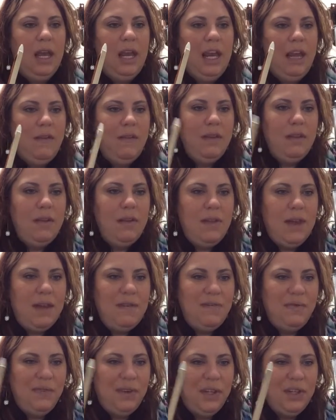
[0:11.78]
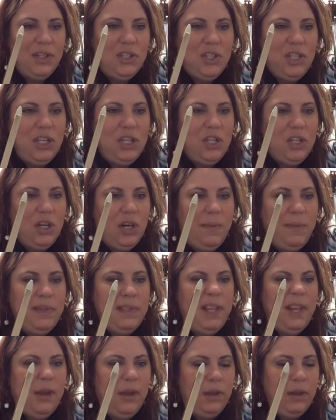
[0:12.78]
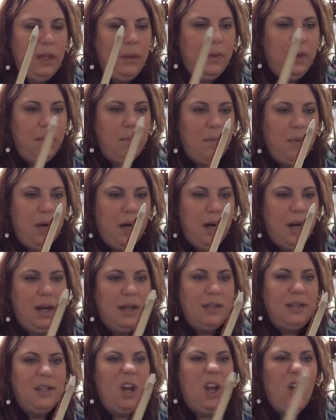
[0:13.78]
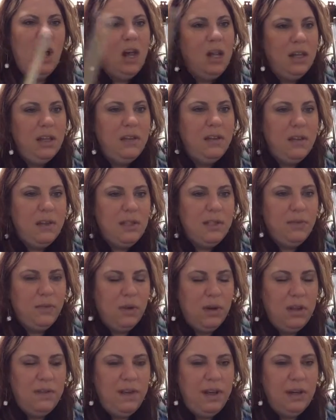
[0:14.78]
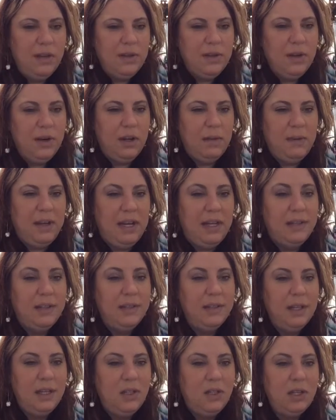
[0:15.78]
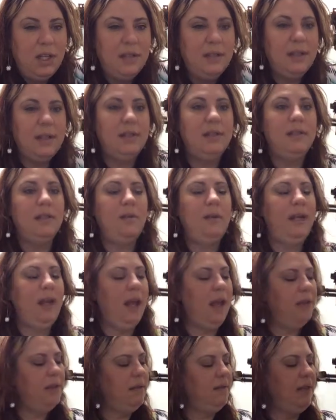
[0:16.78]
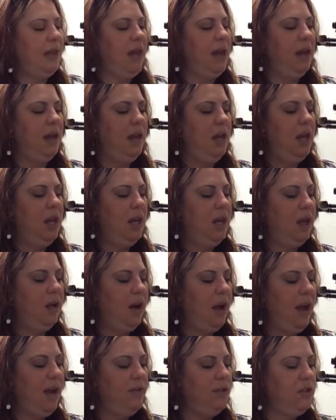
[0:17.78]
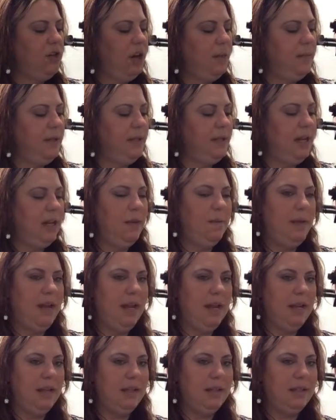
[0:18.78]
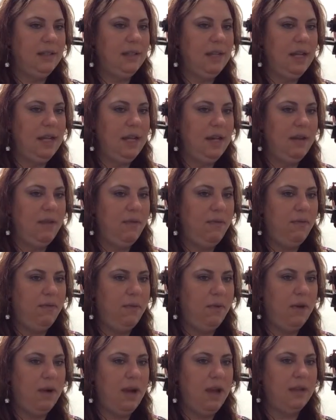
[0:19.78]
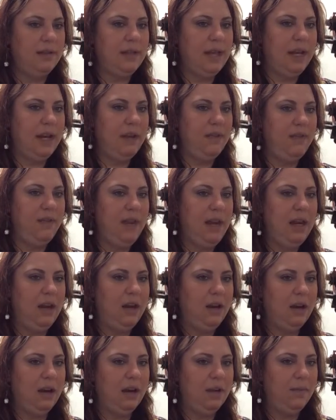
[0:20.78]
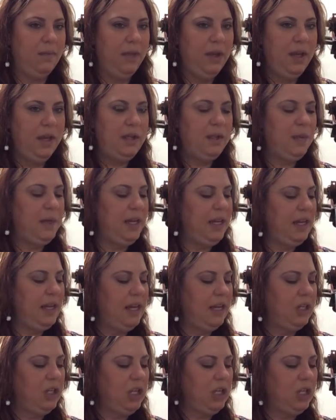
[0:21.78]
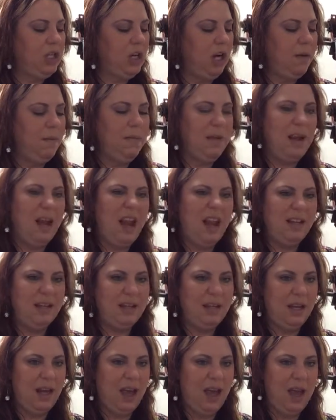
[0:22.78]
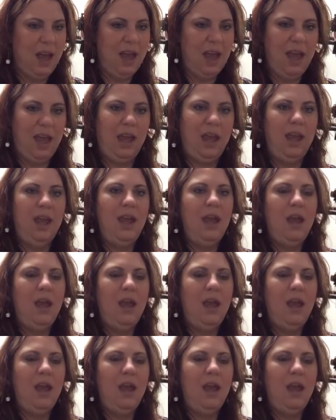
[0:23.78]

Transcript: Even though that first G sharp is the only one marked, all of those fourth fingers are going to be extensions. And so because of that, your F sharp is going to be an extended second finger, so we can get that G sharp nice and high.